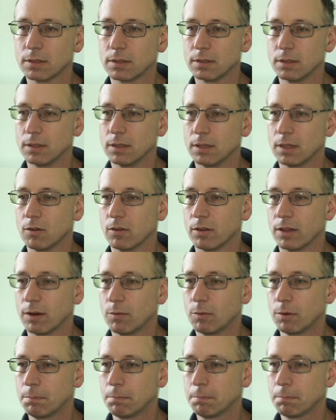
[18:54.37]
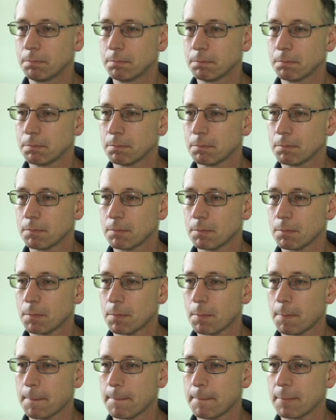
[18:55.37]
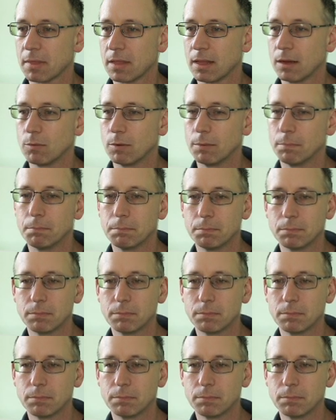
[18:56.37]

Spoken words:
Not that one. That one.